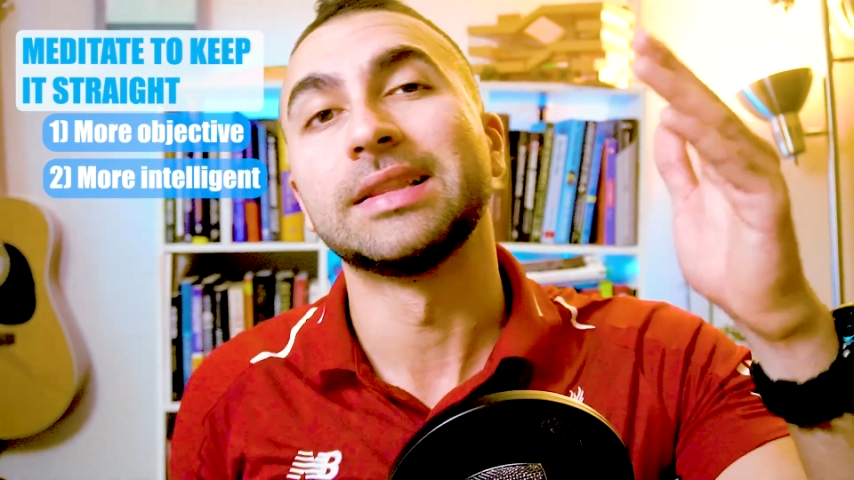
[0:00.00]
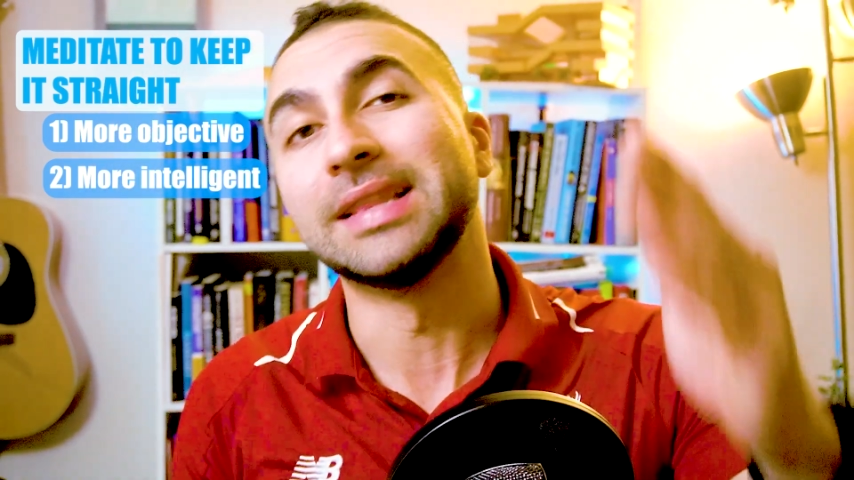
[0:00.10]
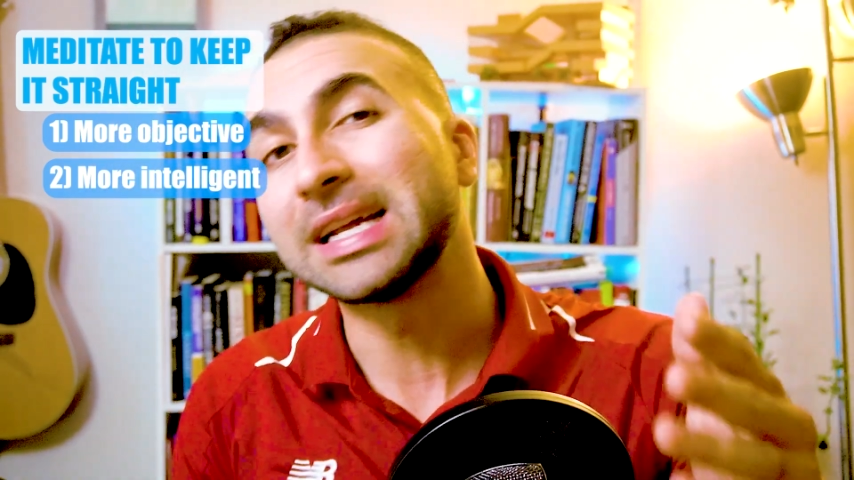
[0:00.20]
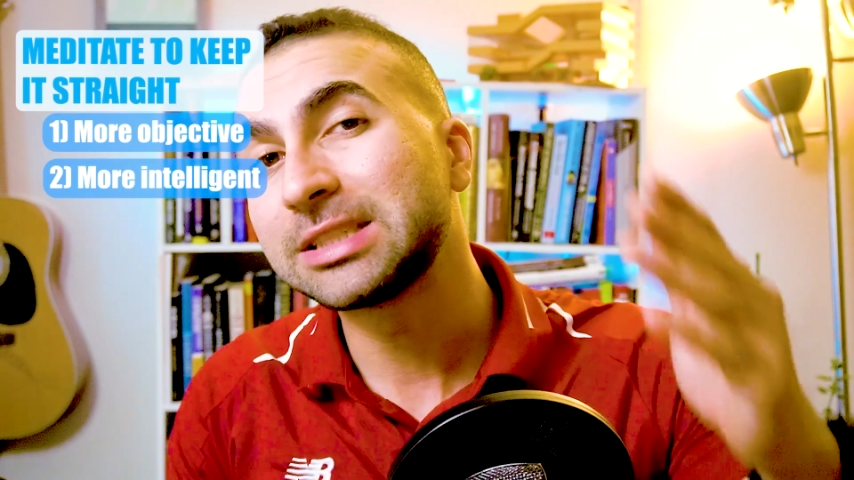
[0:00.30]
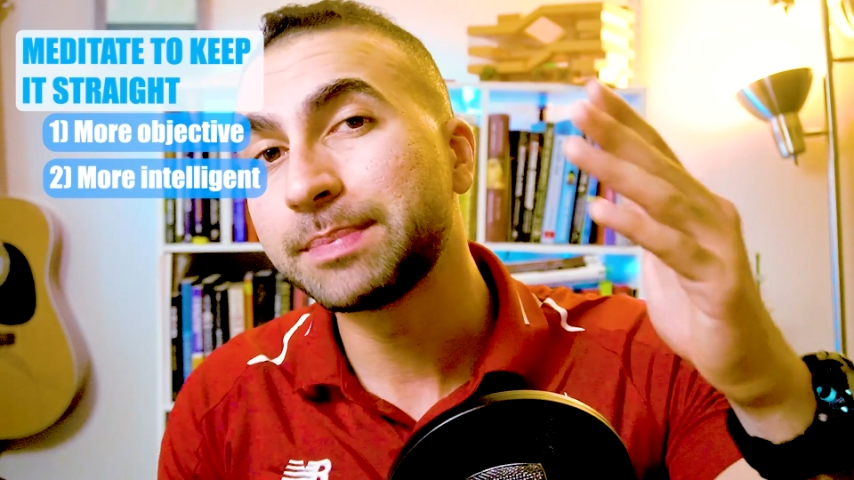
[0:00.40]

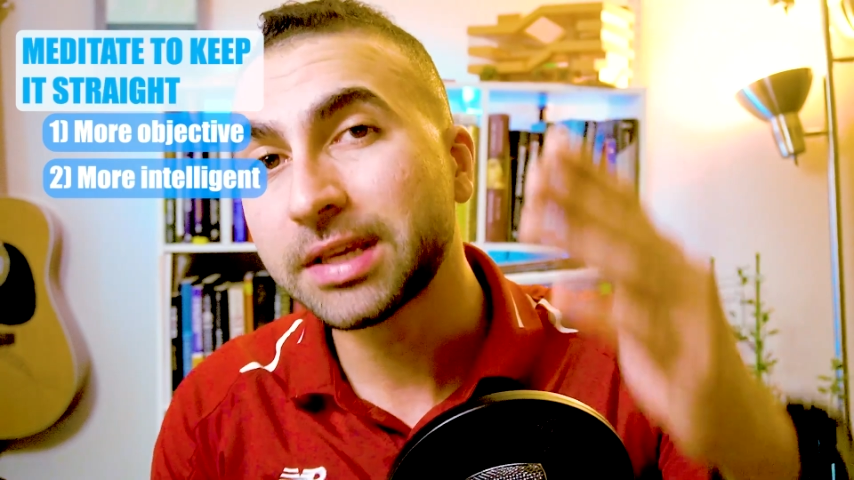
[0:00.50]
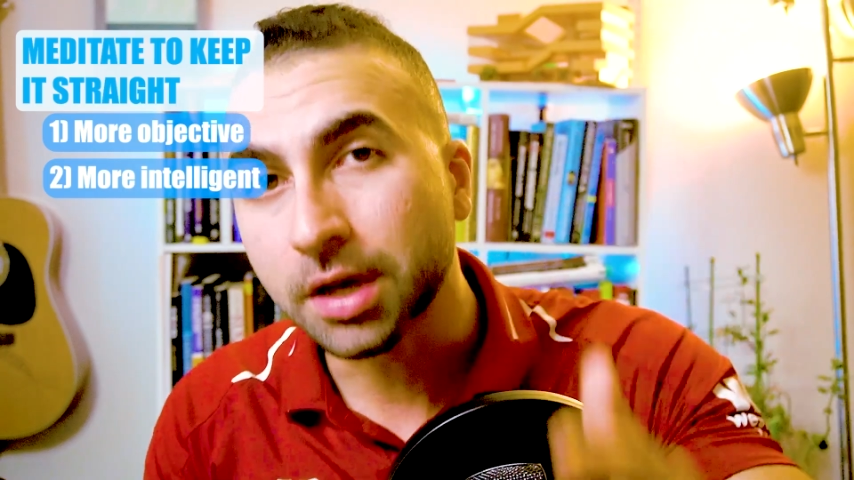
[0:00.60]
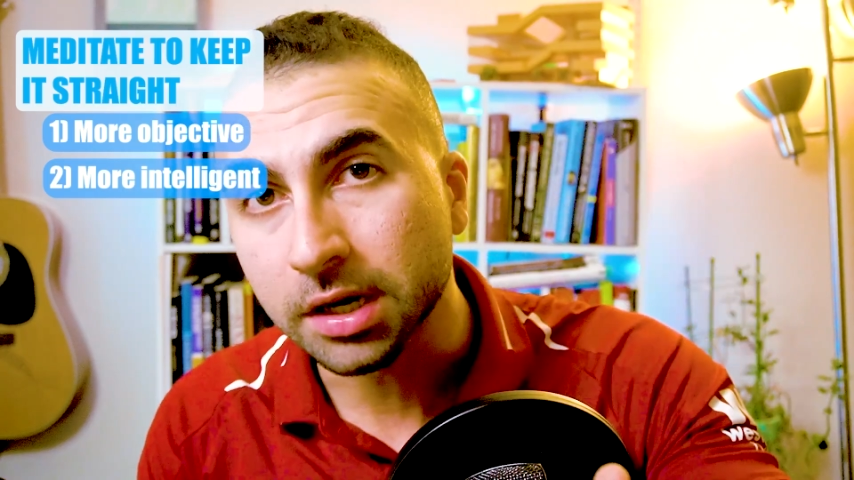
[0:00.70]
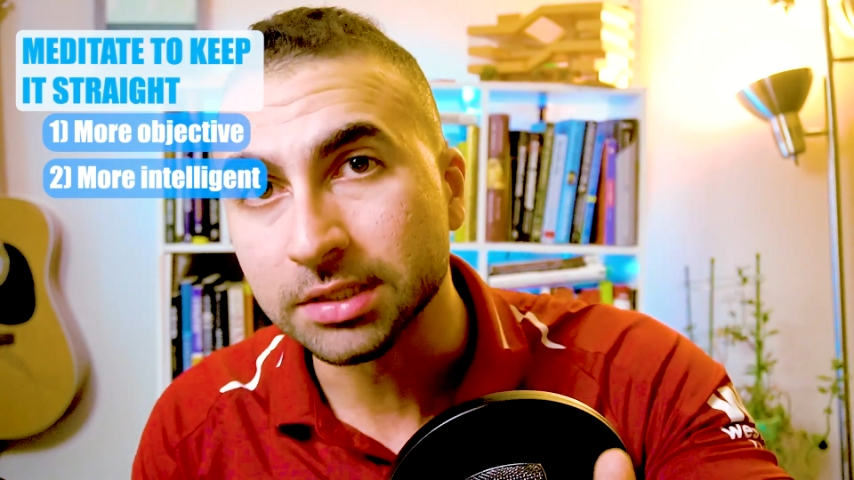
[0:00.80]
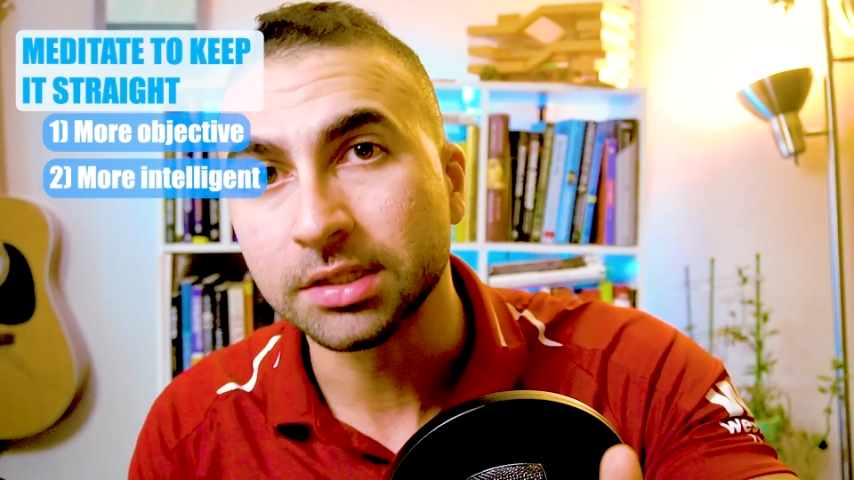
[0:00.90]
that's
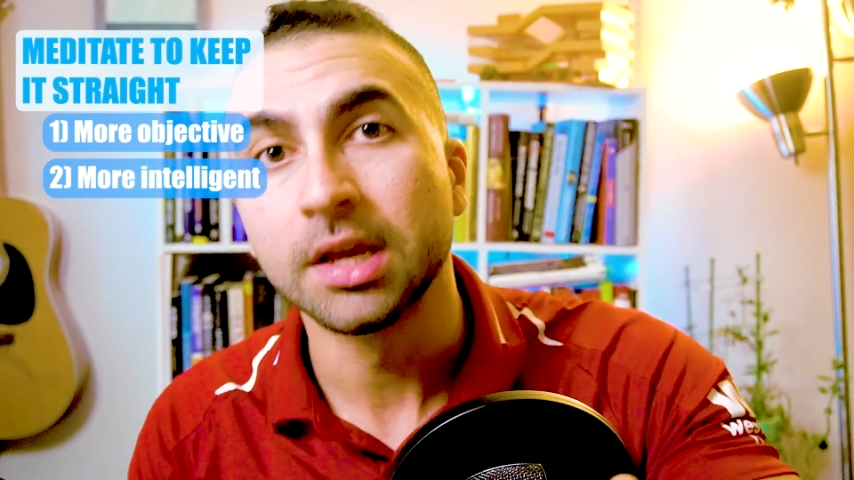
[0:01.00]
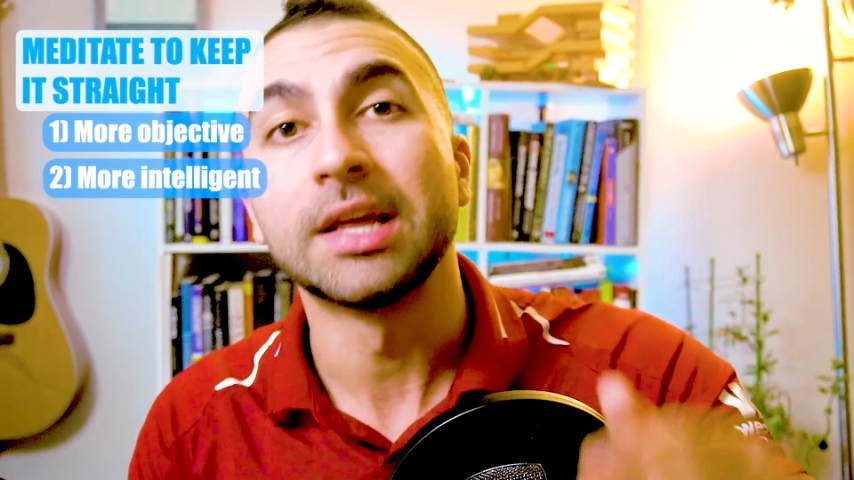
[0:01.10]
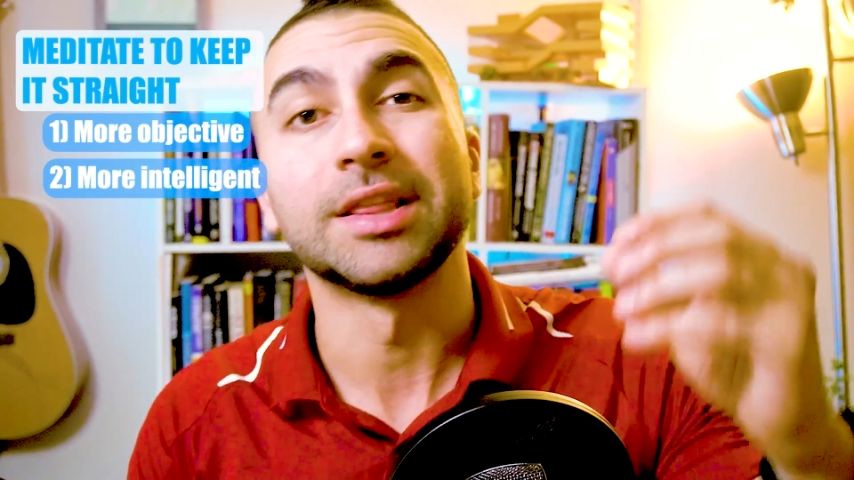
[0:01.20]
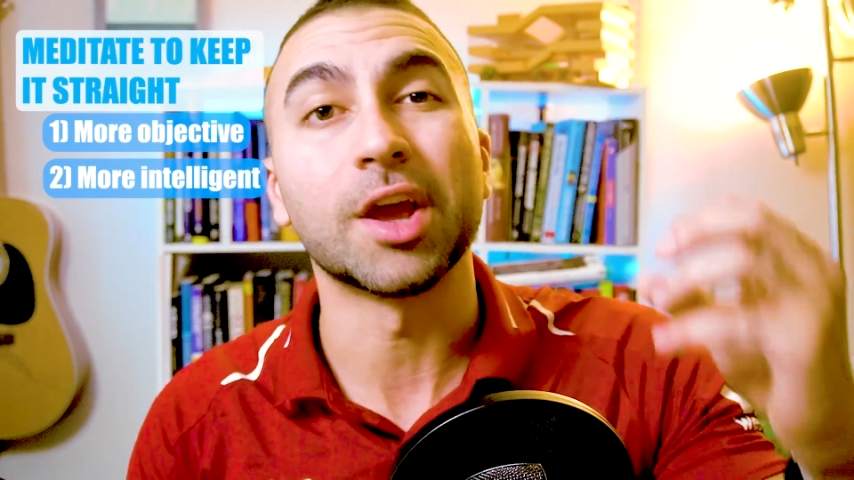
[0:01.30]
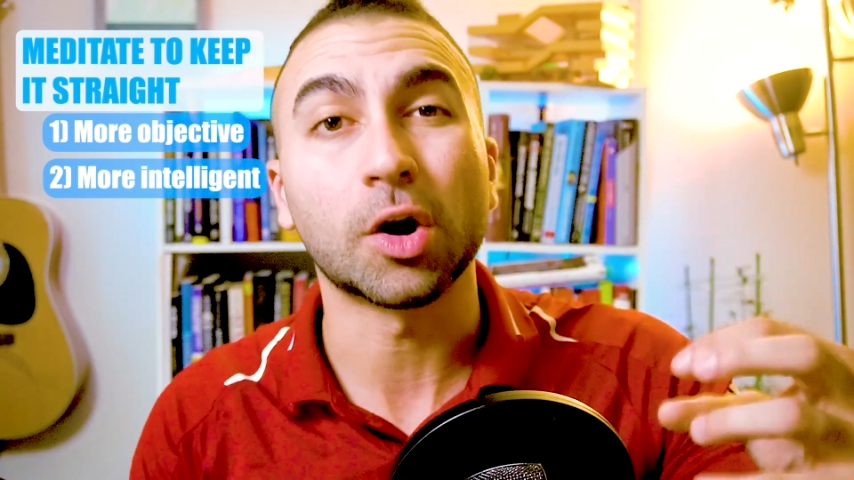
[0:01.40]
because
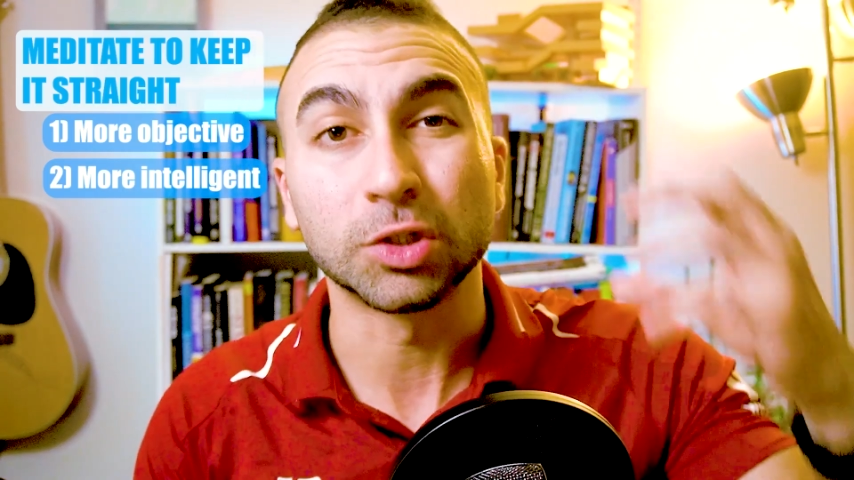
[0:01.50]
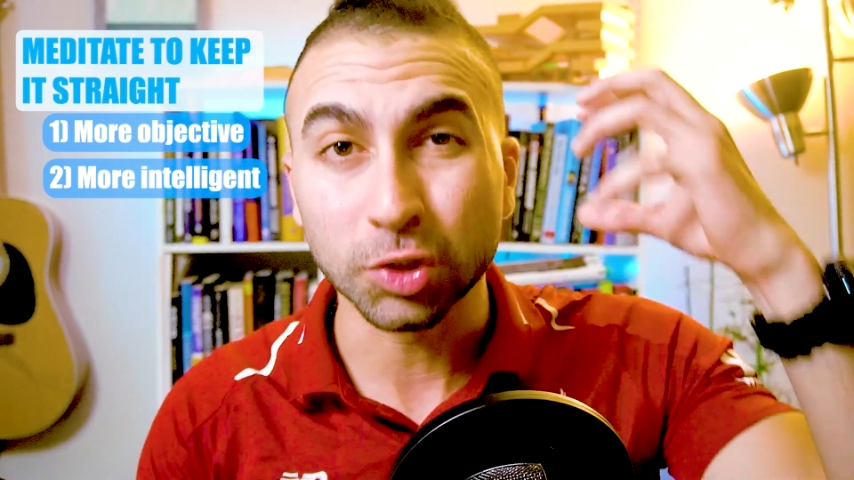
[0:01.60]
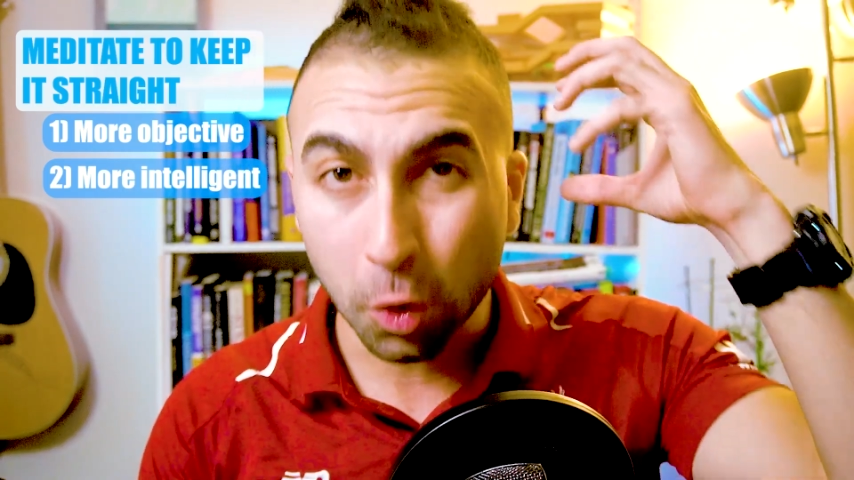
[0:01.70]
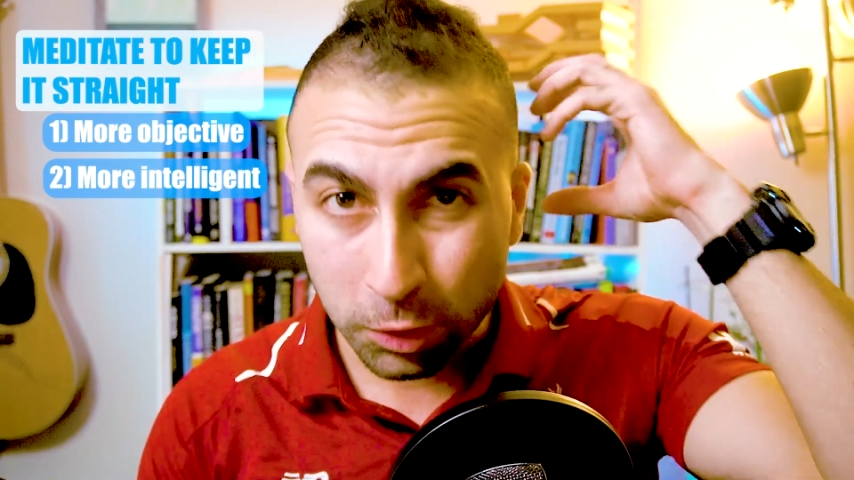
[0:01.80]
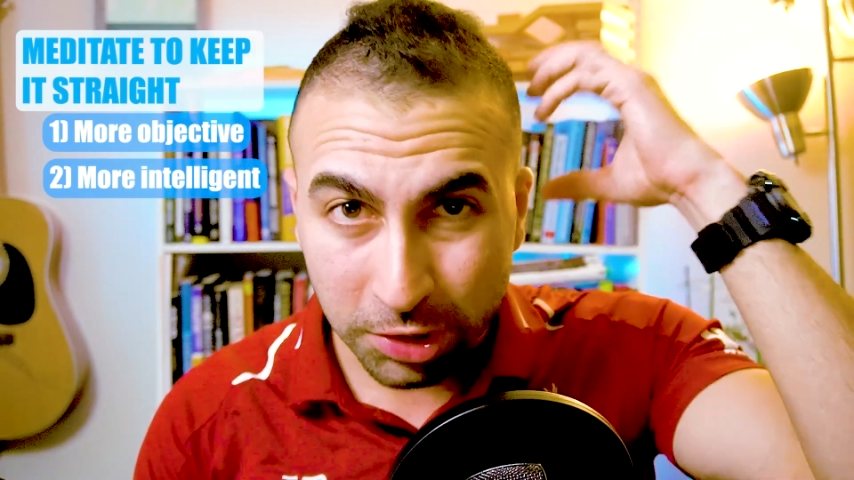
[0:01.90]
they are
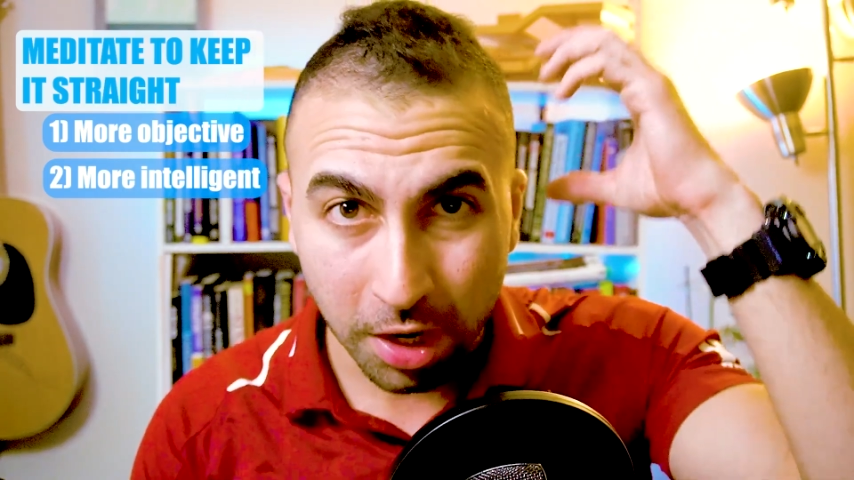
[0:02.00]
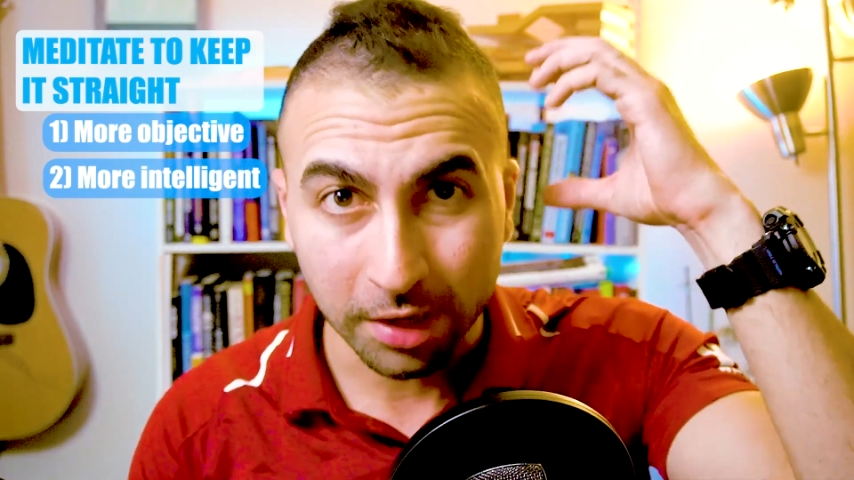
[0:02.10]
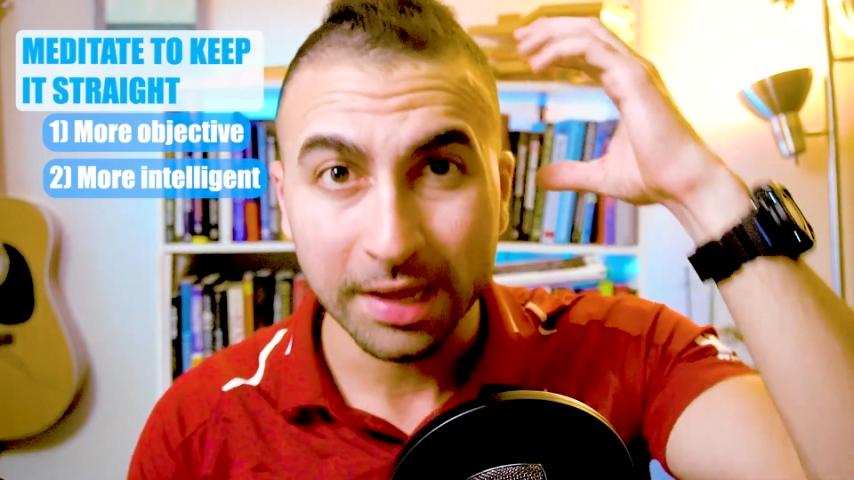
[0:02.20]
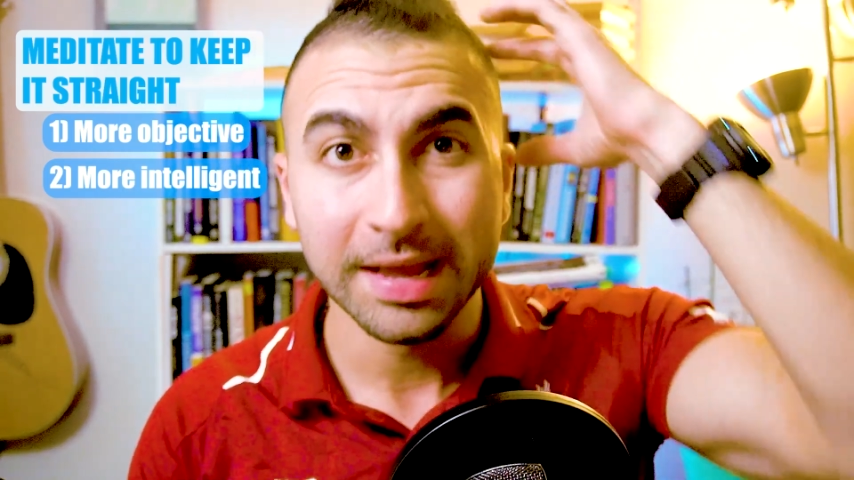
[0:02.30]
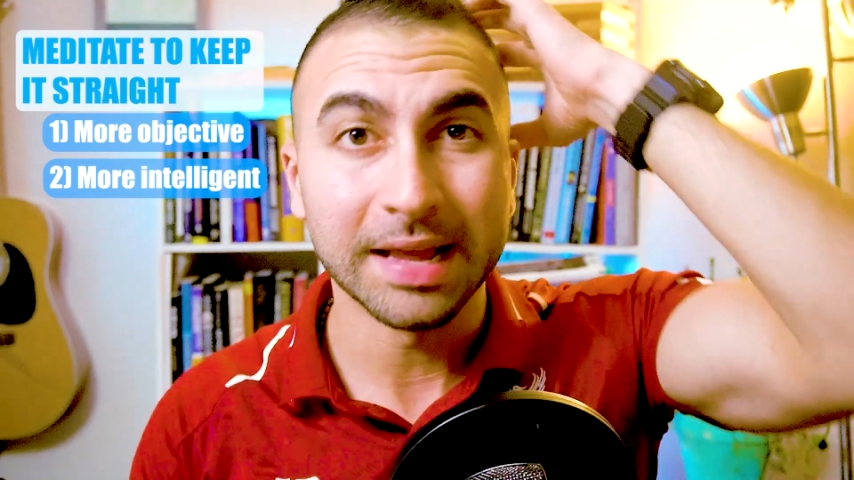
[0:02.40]
so stuck